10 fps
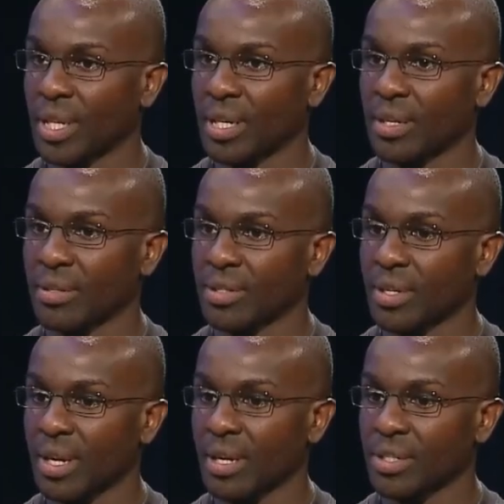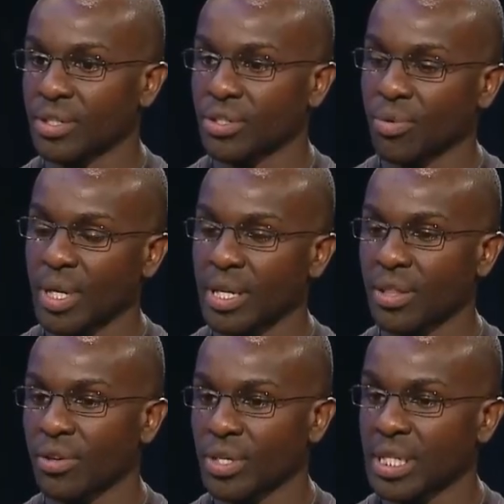the uh,
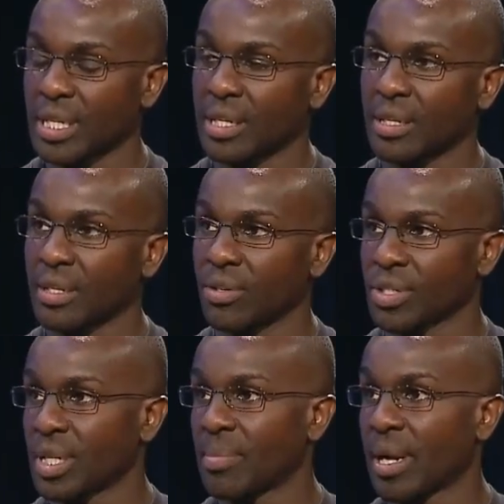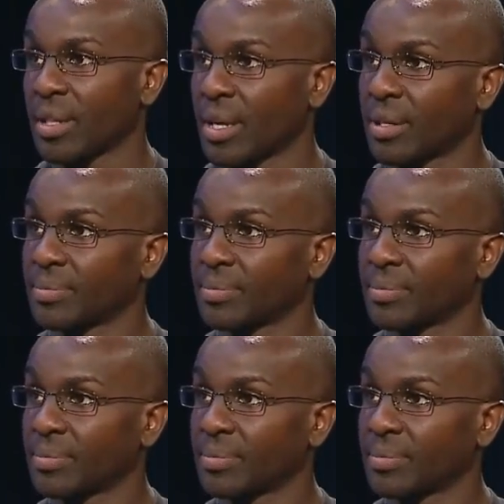2013 New York City Marathon.